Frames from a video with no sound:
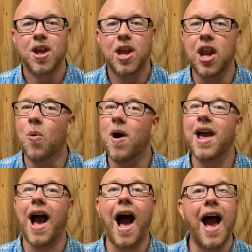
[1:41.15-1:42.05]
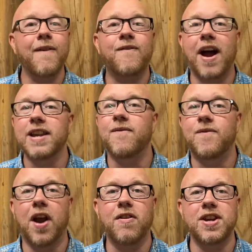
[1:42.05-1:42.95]
You know what? I find it
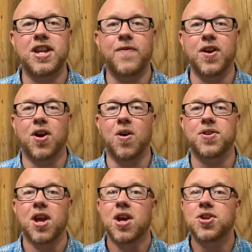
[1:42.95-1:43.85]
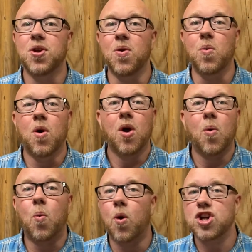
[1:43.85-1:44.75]
very difficult to
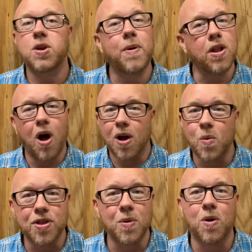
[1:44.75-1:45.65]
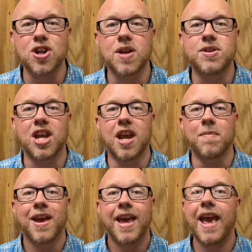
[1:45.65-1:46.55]
worship along with the worship
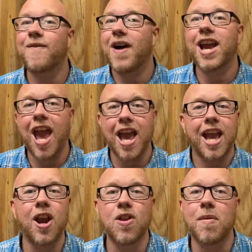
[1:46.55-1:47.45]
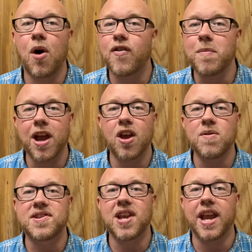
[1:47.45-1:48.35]
team if I can't hear them over my
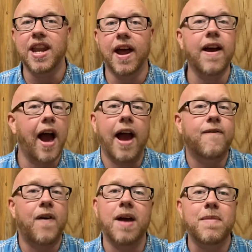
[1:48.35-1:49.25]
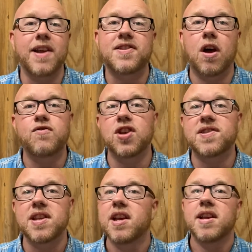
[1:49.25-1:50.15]
own singing. I find myself
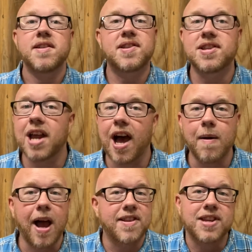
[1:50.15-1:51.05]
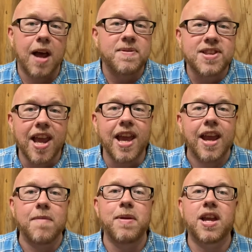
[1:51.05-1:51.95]
just stop
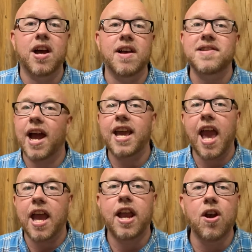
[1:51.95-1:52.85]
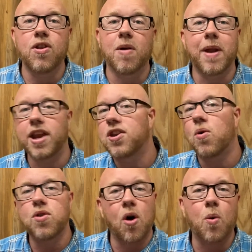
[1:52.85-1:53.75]
singing because I can't hear them and I
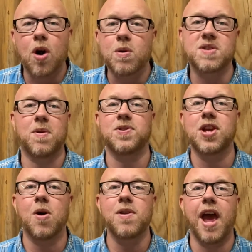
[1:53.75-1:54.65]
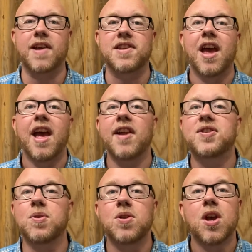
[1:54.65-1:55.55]
don't know where we're supposed to go next. And
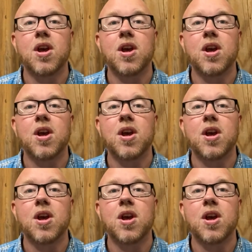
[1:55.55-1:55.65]
so